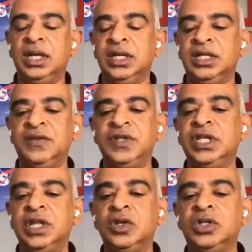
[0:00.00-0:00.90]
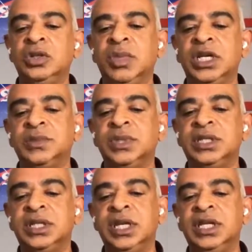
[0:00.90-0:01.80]
the difference in those two
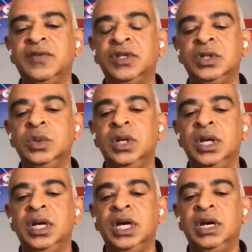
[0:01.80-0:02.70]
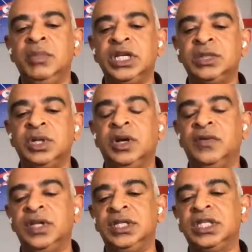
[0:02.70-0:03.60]
measurements then gives you a measurement
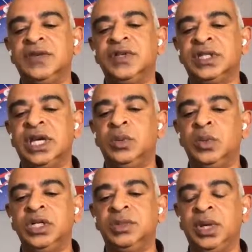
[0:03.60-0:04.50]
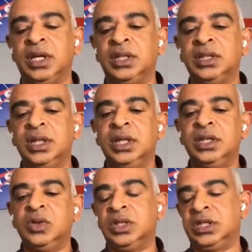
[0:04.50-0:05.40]
of the sea surface height with respect
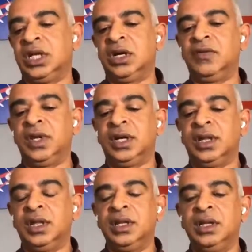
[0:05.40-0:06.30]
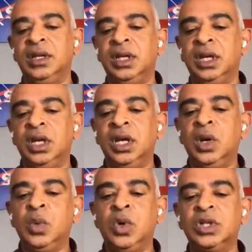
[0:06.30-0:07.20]
to the center of the Earth.
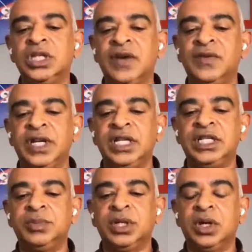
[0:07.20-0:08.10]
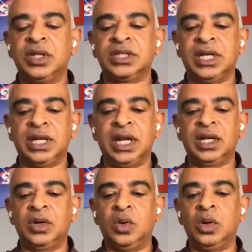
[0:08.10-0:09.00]
We also have an instrument on the
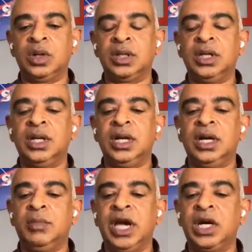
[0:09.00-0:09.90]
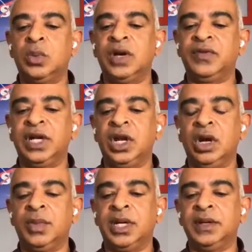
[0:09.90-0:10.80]
satellite called a microwave
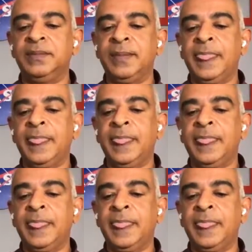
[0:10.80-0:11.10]
radiometer,